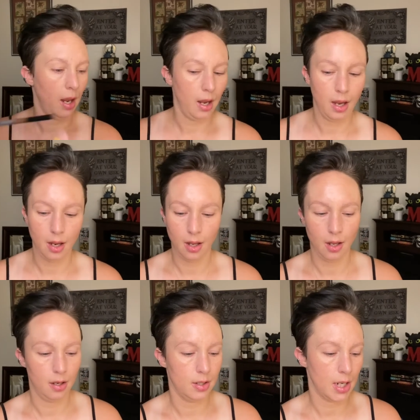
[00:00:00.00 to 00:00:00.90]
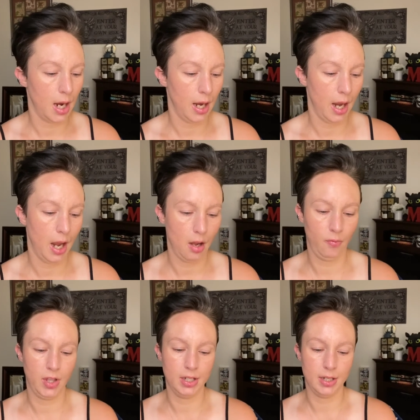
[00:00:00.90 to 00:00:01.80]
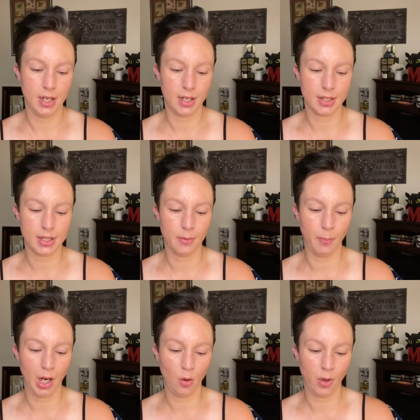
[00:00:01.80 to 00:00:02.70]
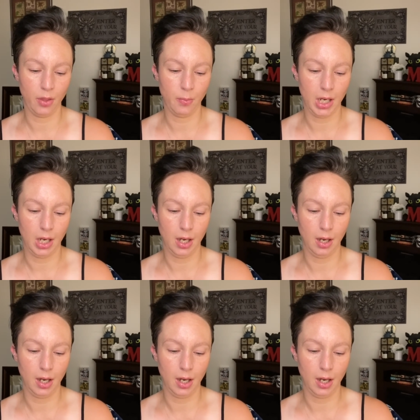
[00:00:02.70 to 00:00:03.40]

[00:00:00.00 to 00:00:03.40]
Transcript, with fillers: and I have the NYX Bare With Me